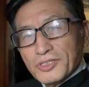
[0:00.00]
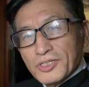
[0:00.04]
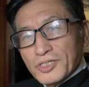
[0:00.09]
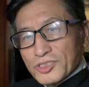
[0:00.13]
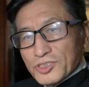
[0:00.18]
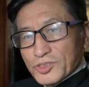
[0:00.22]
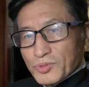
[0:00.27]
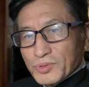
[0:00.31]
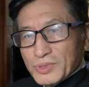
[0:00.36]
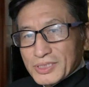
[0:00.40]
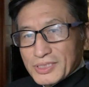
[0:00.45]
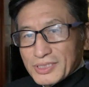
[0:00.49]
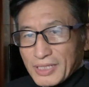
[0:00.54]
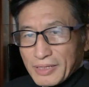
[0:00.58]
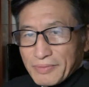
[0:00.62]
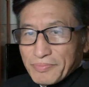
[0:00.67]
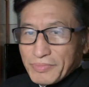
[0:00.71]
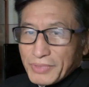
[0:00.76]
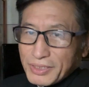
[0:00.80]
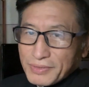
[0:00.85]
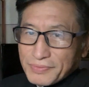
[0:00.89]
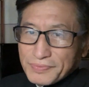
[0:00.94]
So what does
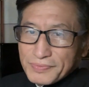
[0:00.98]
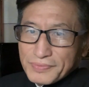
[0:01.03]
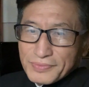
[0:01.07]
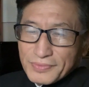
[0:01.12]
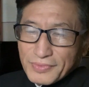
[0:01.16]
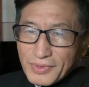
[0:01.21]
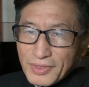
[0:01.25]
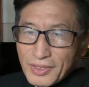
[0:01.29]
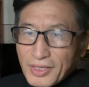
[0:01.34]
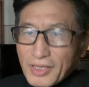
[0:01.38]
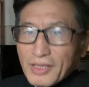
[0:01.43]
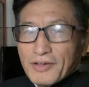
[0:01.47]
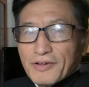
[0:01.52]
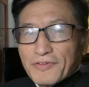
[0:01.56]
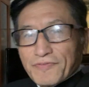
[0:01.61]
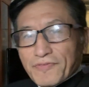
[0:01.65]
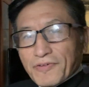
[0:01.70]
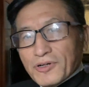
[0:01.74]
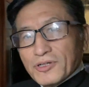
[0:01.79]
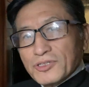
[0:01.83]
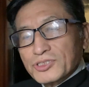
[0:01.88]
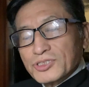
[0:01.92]
that mean?
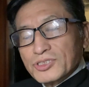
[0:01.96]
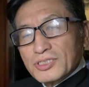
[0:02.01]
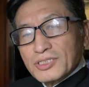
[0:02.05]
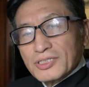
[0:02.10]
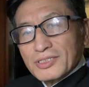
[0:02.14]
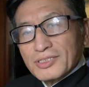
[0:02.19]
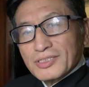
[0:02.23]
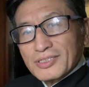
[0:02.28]
First,